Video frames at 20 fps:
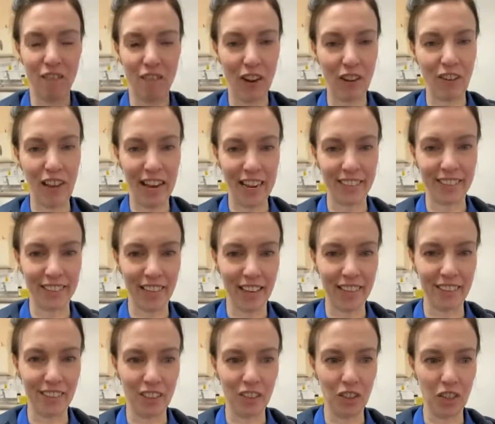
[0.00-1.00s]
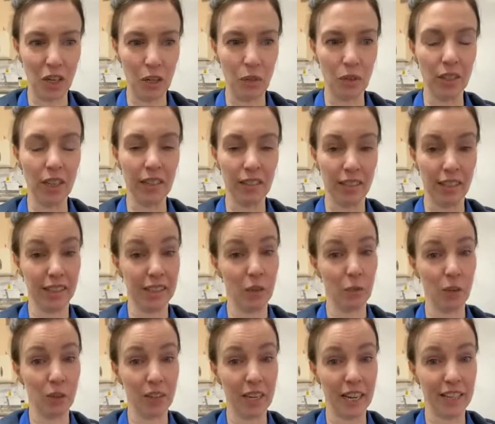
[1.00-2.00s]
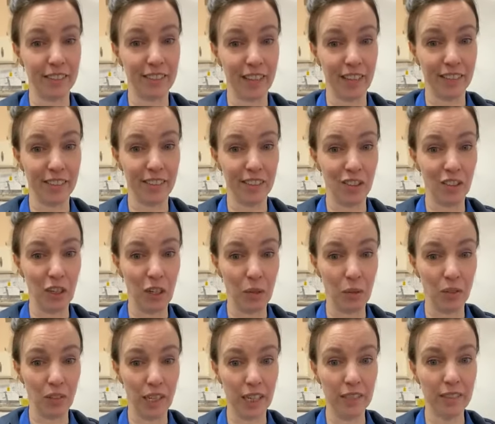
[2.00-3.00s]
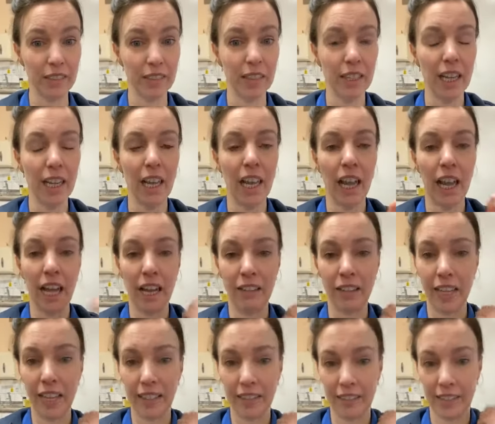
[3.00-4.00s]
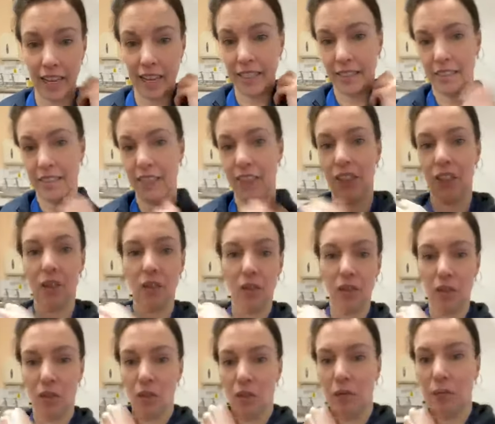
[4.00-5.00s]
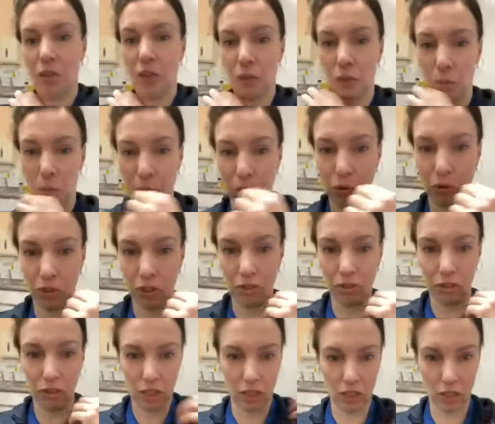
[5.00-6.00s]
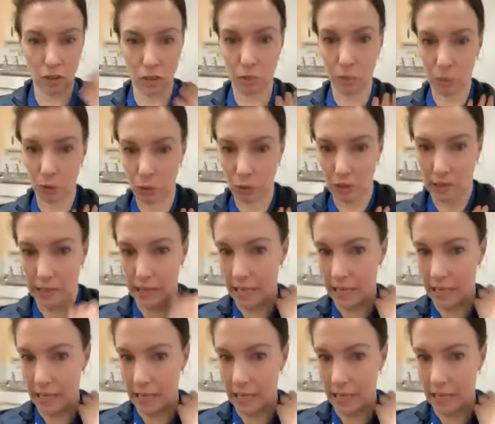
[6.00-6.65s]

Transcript: Very exciting news. I'll tell you what the exciting news is. And the exciting news... Oh, I'm not supposed to... You're not supposed to